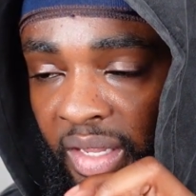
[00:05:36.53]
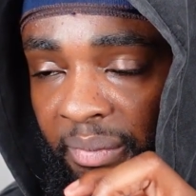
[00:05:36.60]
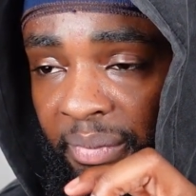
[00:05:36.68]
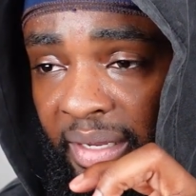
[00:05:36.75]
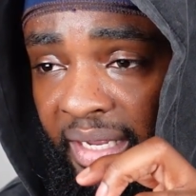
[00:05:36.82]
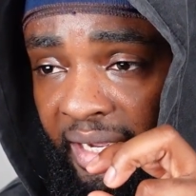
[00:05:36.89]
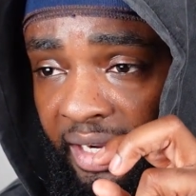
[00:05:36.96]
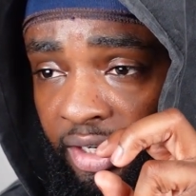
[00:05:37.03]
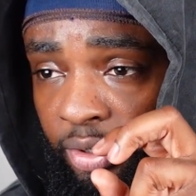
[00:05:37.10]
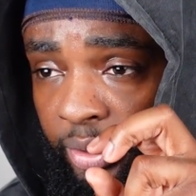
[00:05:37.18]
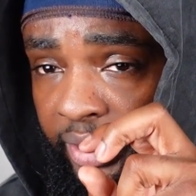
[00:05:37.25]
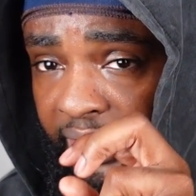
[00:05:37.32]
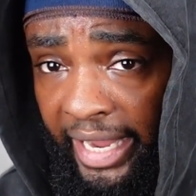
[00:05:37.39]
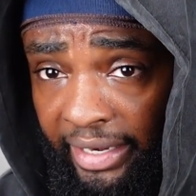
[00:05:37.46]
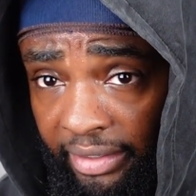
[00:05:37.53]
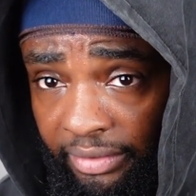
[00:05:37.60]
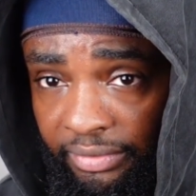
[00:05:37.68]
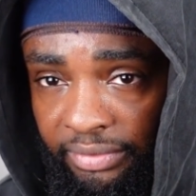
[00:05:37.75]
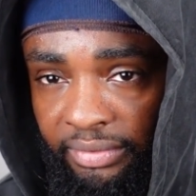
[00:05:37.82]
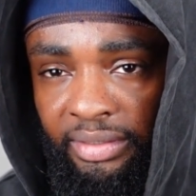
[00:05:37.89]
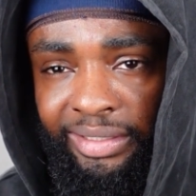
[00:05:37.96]
being a
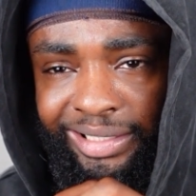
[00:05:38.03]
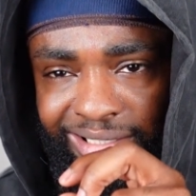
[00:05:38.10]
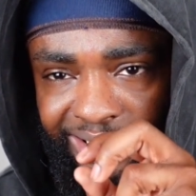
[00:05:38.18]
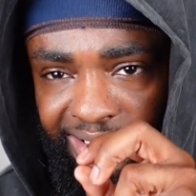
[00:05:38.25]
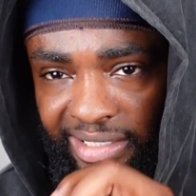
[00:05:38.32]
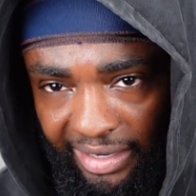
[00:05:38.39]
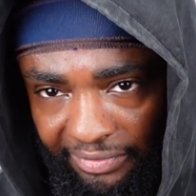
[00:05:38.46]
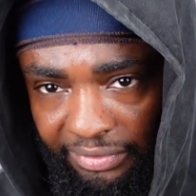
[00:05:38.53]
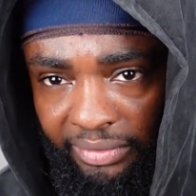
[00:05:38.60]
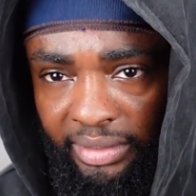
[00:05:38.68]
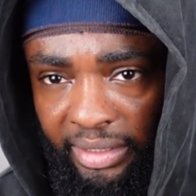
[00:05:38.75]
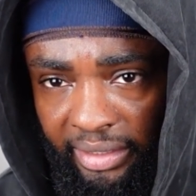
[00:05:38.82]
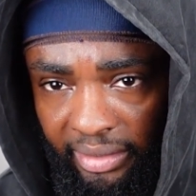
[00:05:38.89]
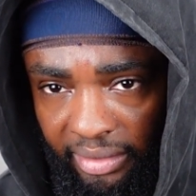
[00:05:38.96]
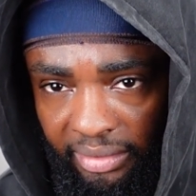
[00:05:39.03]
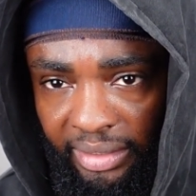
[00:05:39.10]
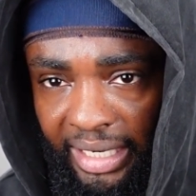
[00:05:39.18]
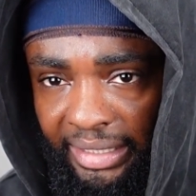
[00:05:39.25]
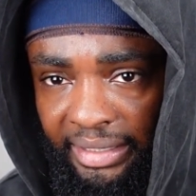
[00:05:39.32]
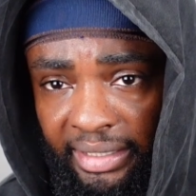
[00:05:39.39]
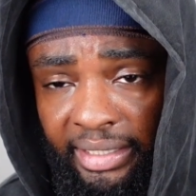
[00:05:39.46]
creative is definitely there.
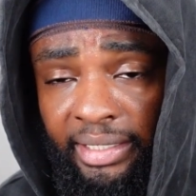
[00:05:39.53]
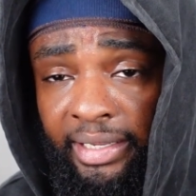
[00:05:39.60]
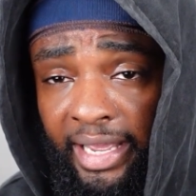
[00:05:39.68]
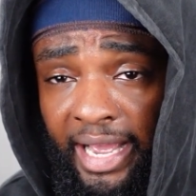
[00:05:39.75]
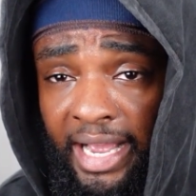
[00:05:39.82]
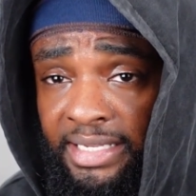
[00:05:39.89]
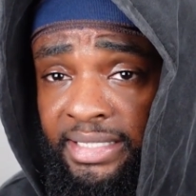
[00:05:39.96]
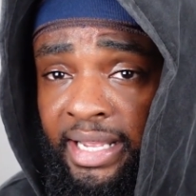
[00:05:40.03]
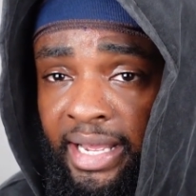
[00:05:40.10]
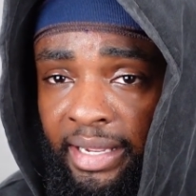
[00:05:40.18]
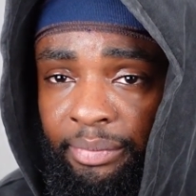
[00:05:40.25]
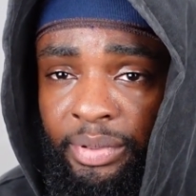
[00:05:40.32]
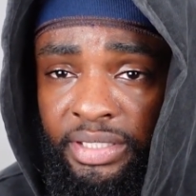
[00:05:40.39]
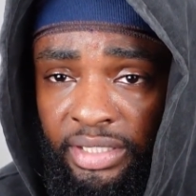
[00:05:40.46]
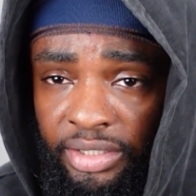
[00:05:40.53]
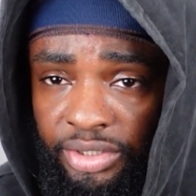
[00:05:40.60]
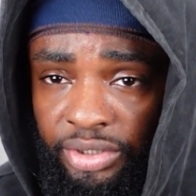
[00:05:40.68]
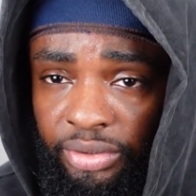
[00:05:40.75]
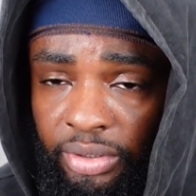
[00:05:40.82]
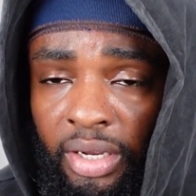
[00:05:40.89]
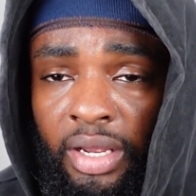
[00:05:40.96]
I think he has that
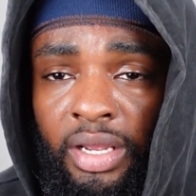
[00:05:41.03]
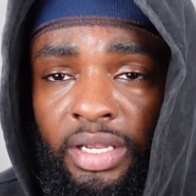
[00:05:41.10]
potential.